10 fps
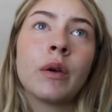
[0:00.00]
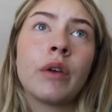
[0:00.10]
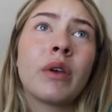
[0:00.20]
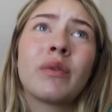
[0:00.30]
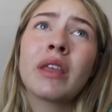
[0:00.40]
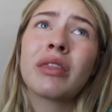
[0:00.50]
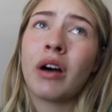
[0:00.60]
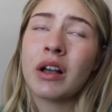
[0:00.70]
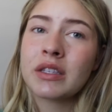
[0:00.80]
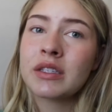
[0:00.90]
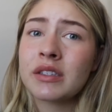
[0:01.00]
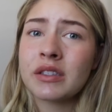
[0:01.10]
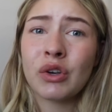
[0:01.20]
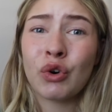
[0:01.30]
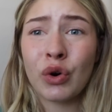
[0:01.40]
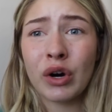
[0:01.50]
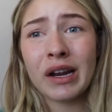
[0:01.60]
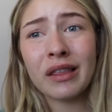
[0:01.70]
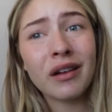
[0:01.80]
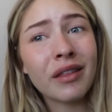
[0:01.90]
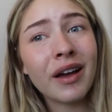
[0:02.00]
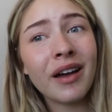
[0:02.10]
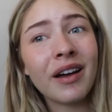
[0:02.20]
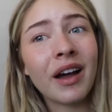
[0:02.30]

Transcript: anyway, if you have any thoughts or anything on that,